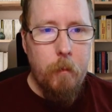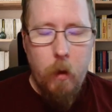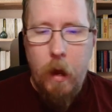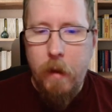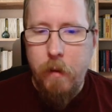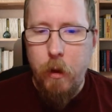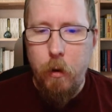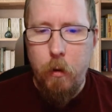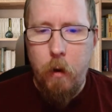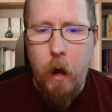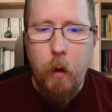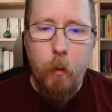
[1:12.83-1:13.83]
I deal a
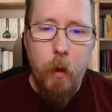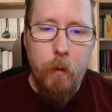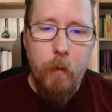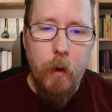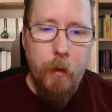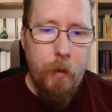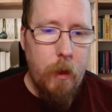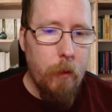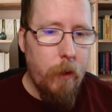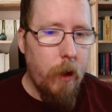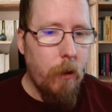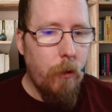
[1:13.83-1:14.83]
lot with very
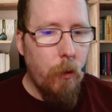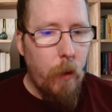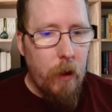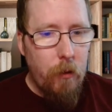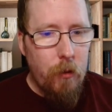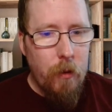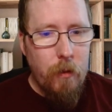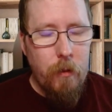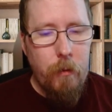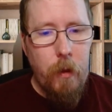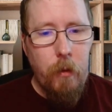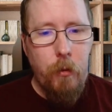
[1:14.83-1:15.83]
theoretical questions
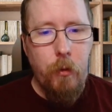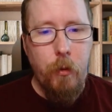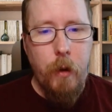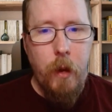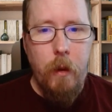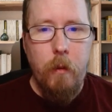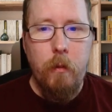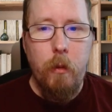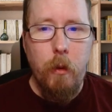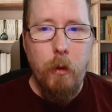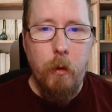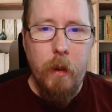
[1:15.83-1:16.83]
of history, so
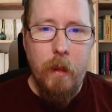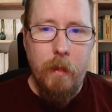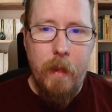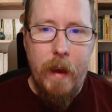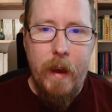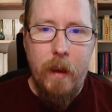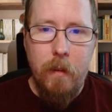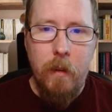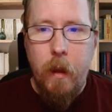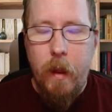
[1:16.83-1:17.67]
you'll get that.